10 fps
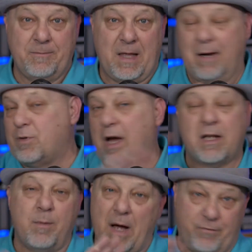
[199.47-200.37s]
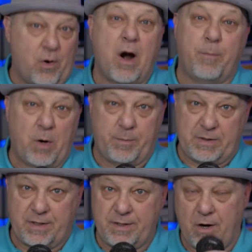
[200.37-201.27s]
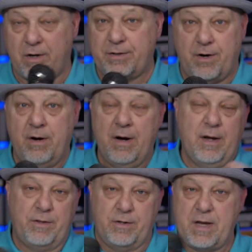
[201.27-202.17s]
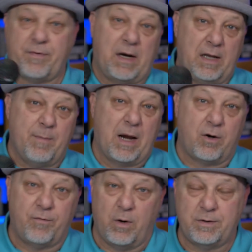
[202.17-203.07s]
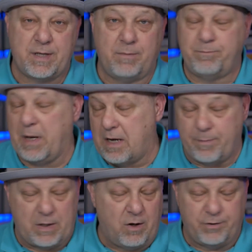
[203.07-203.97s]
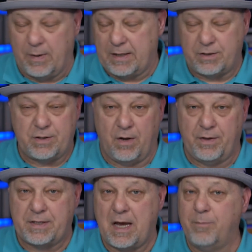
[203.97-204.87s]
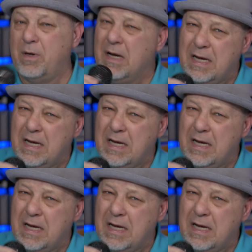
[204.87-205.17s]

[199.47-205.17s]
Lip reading: And I'm talking about for our purposes here, because there are definitely microphones that pick up in all directions all the time. But